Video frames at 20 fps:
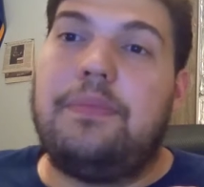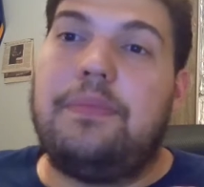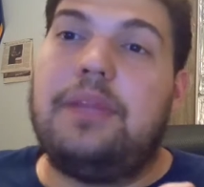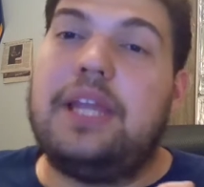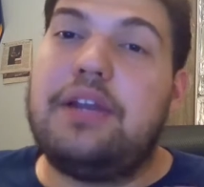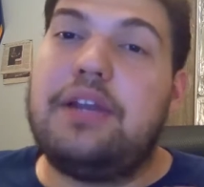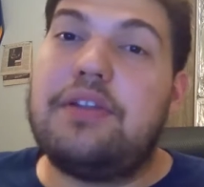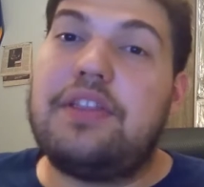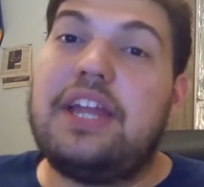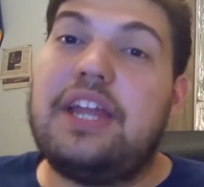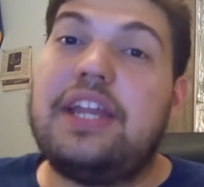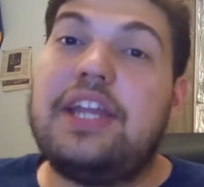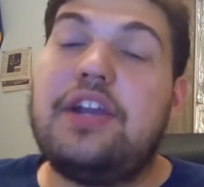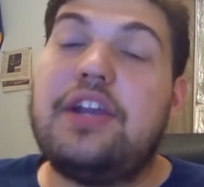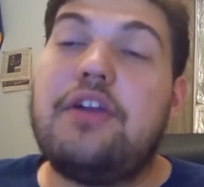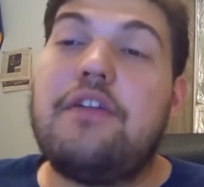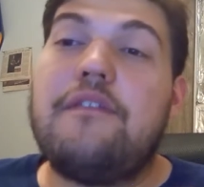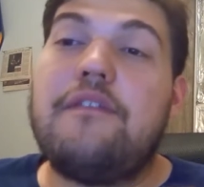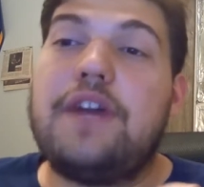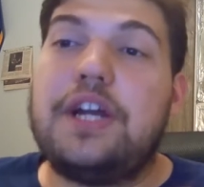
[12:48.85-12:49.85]
Later that
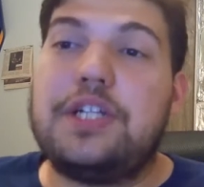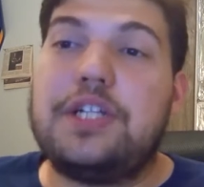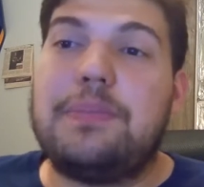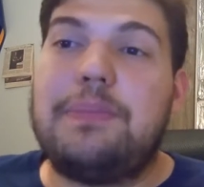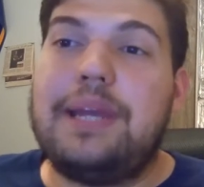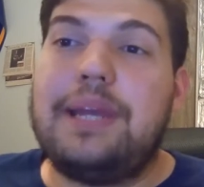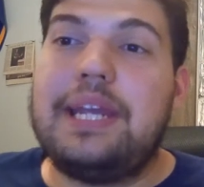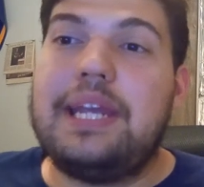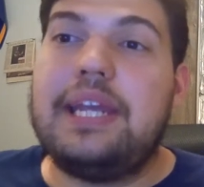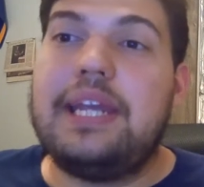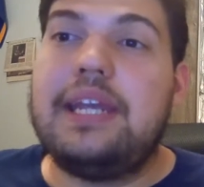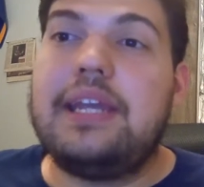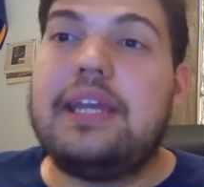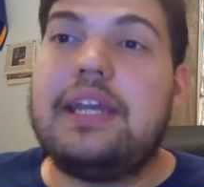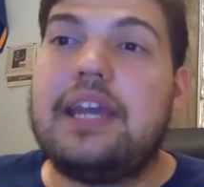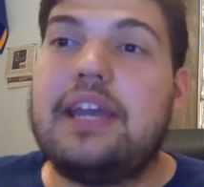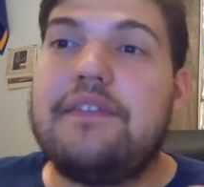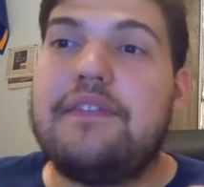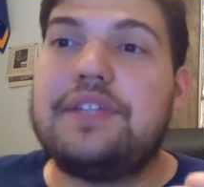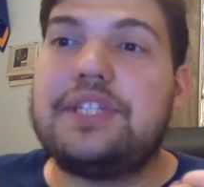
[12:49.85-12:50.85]
year, Vajpayee
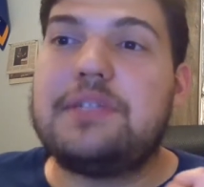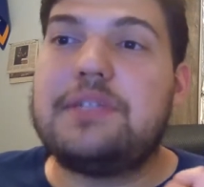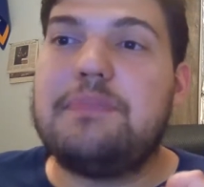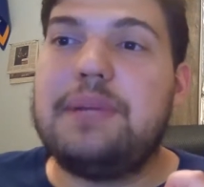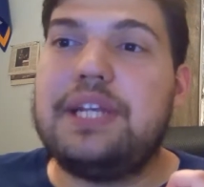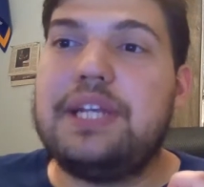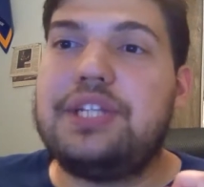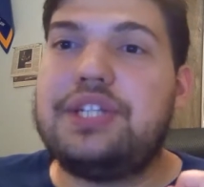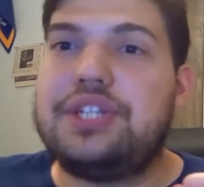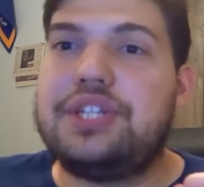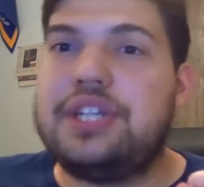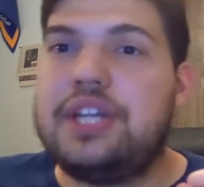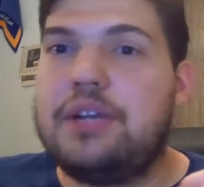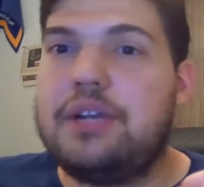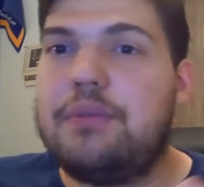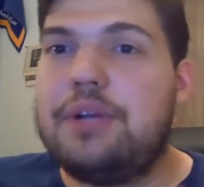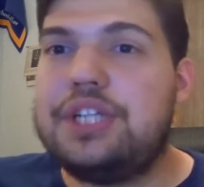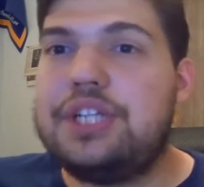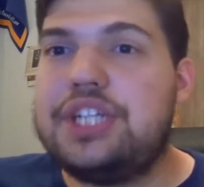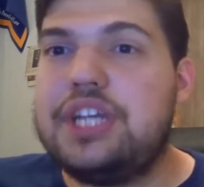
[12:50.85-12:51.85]
gave a speech in
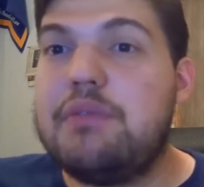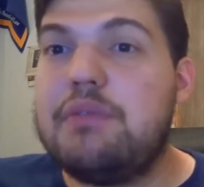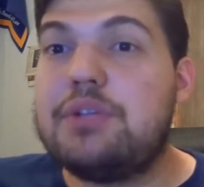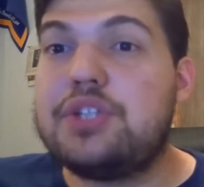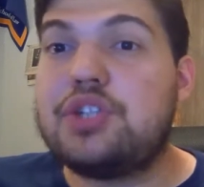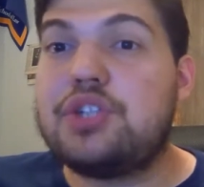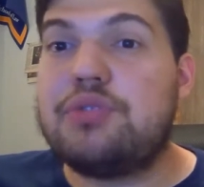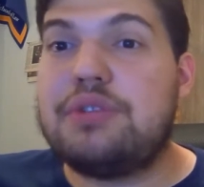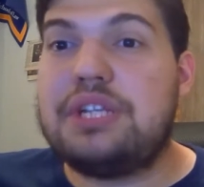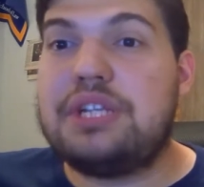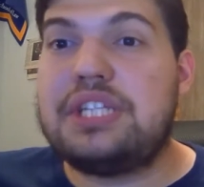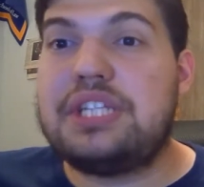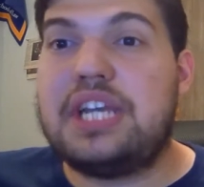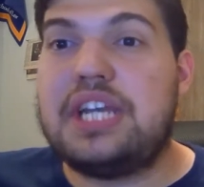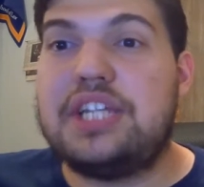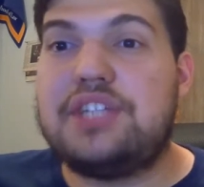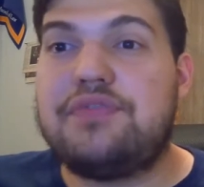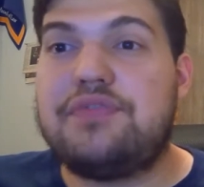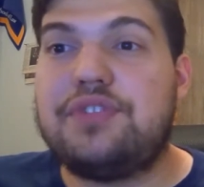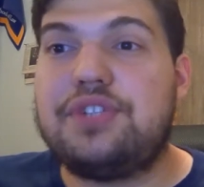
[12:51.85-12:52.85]
which he was
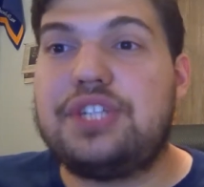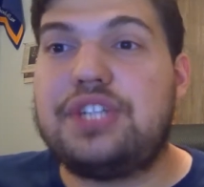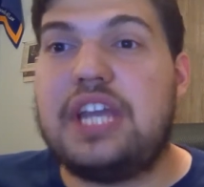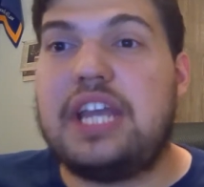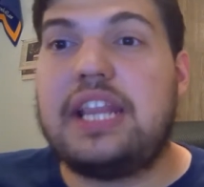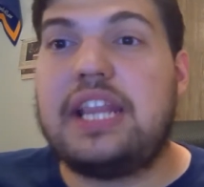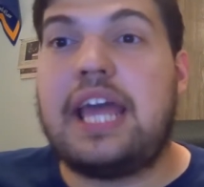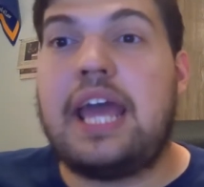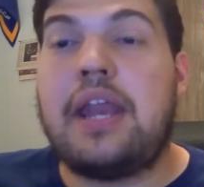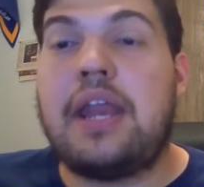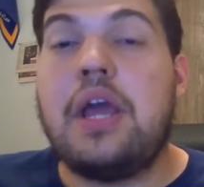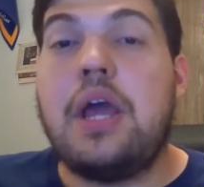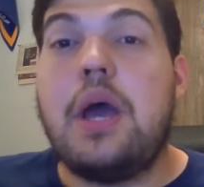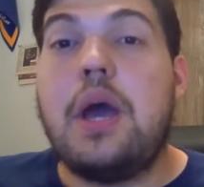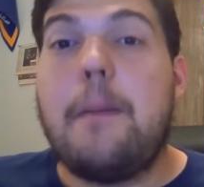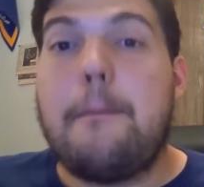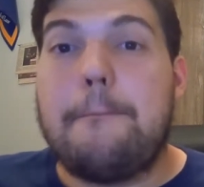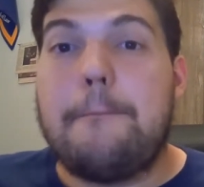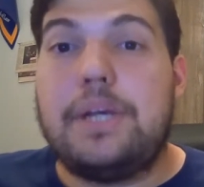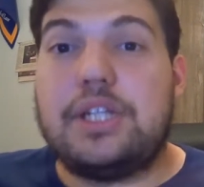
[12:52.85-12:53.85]
criticized for saying that
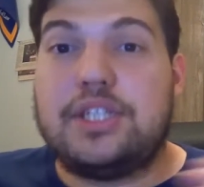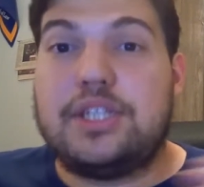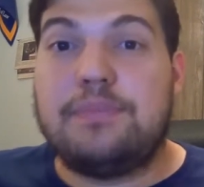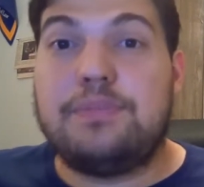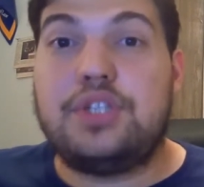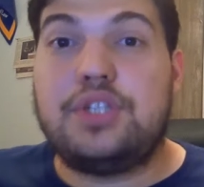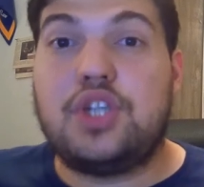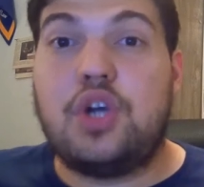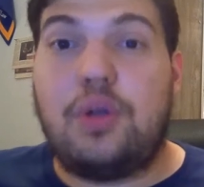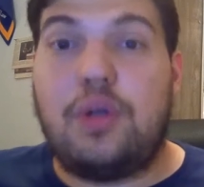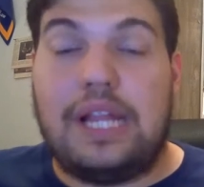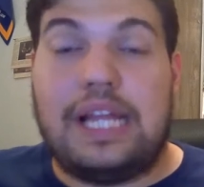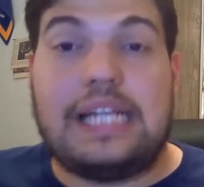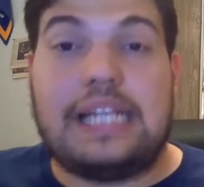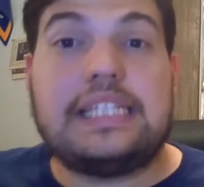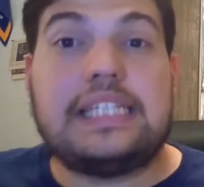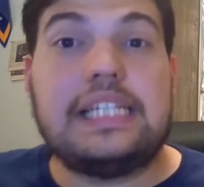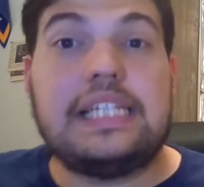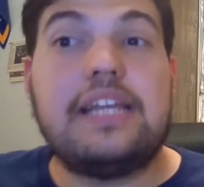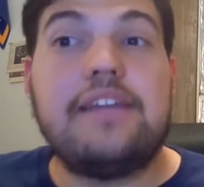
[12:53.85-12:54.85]
Muslims don't
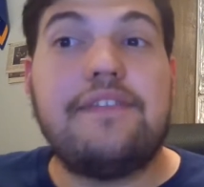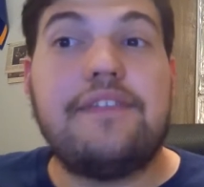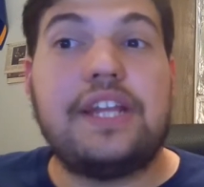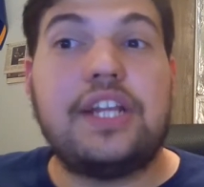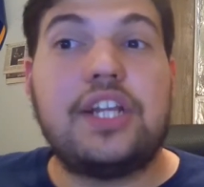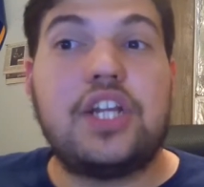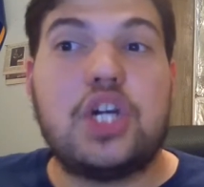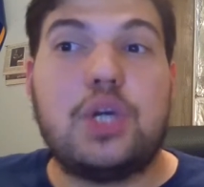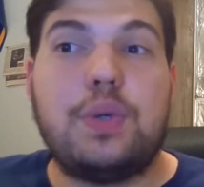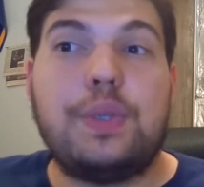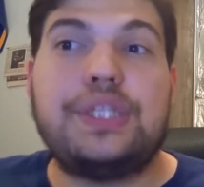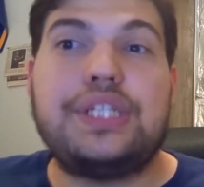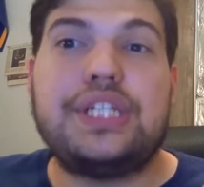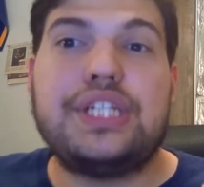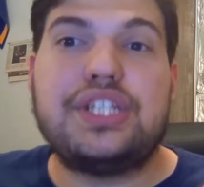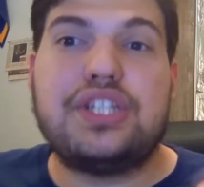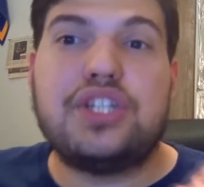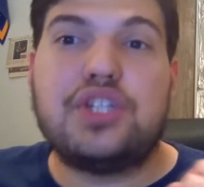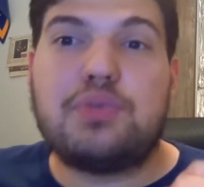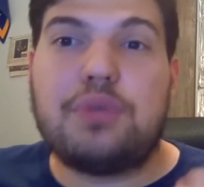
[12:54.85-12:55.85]
like to live in
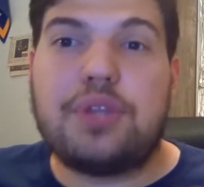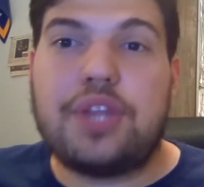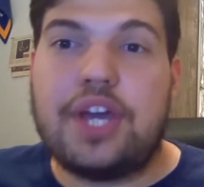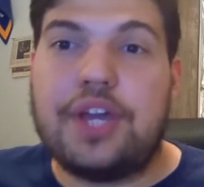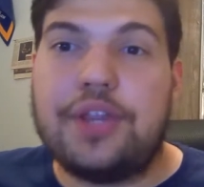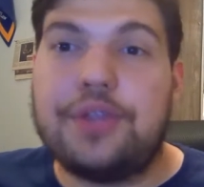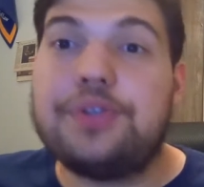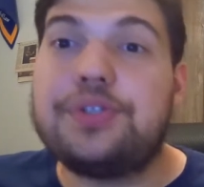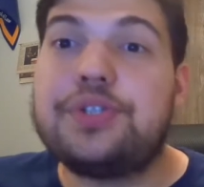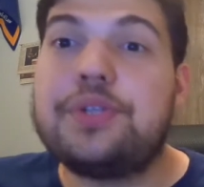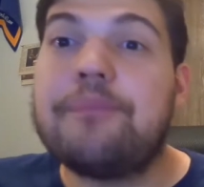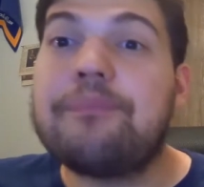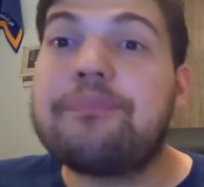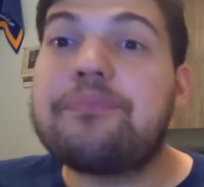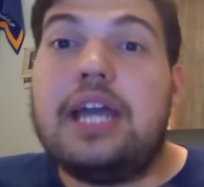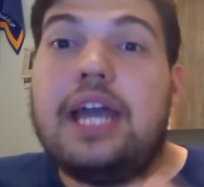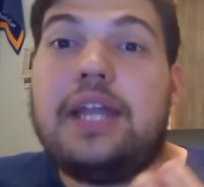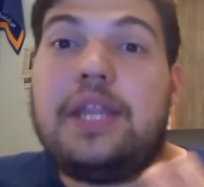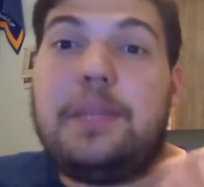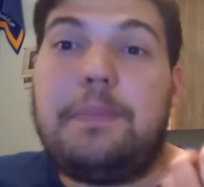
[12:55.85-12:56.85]
coexistence with others,
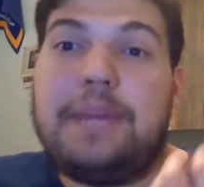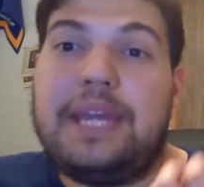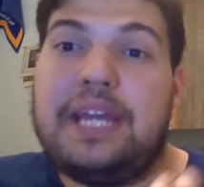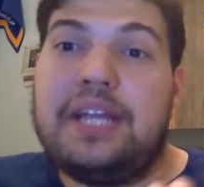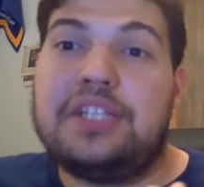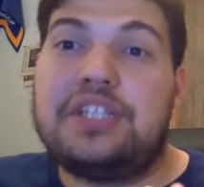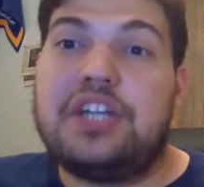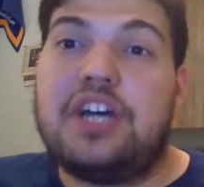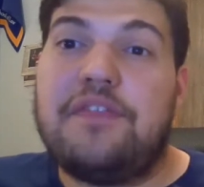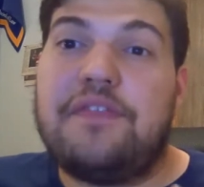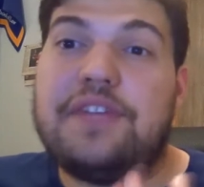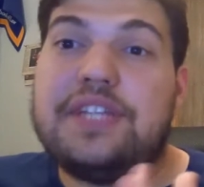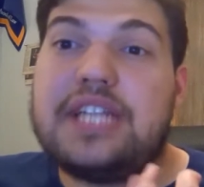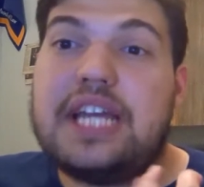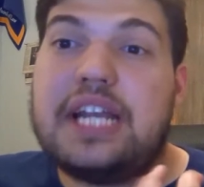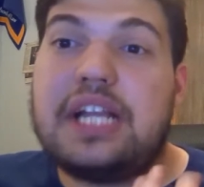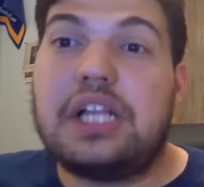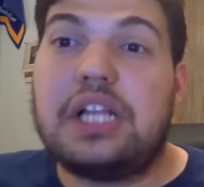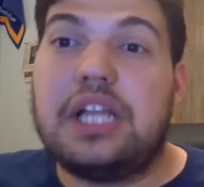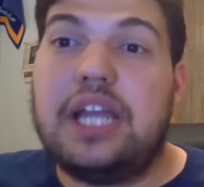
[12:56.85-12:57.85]
and the PN's office
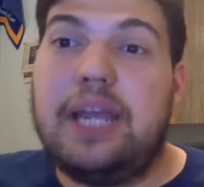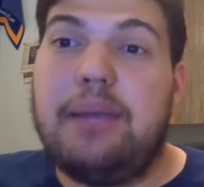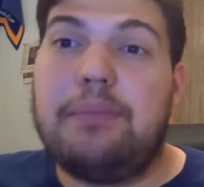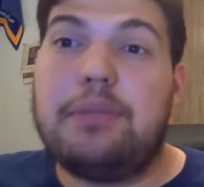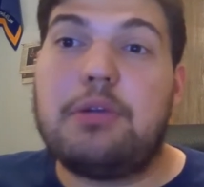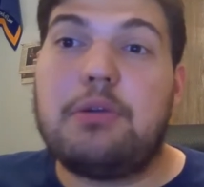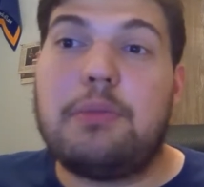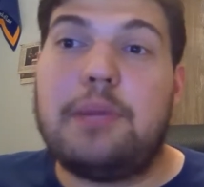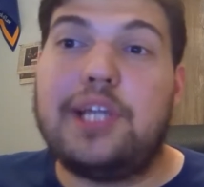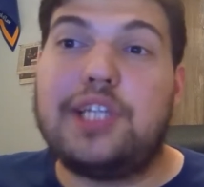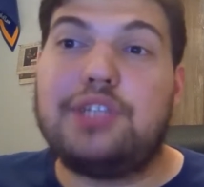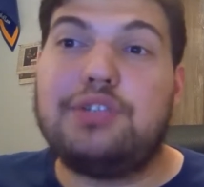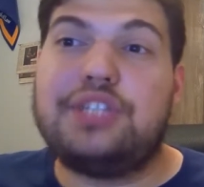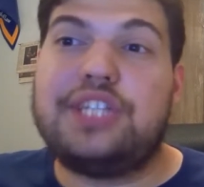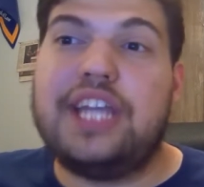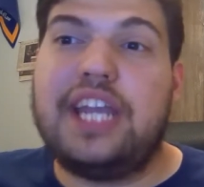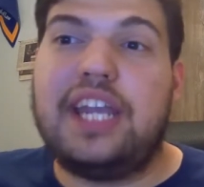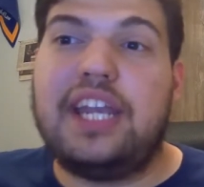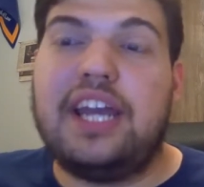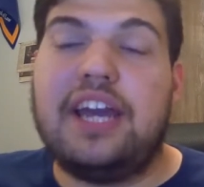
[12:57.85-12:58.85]
had claimed the remarks were
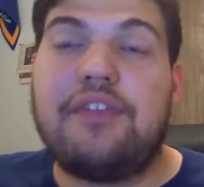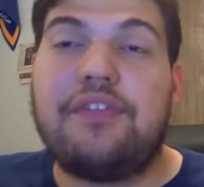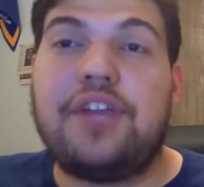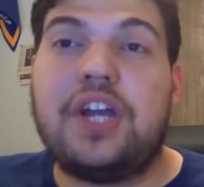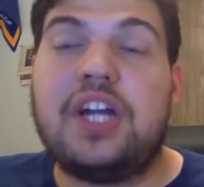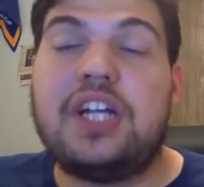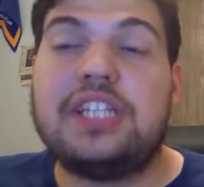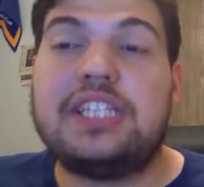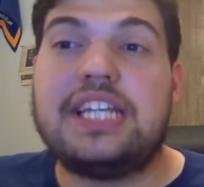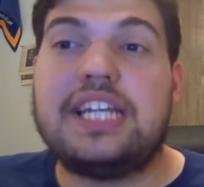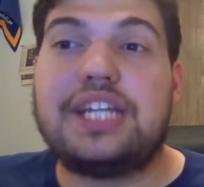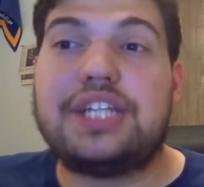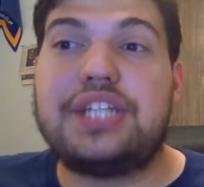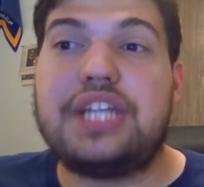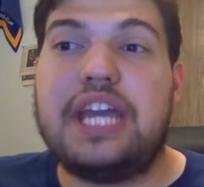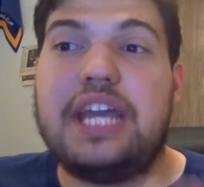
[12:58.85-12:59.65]
taken out of context,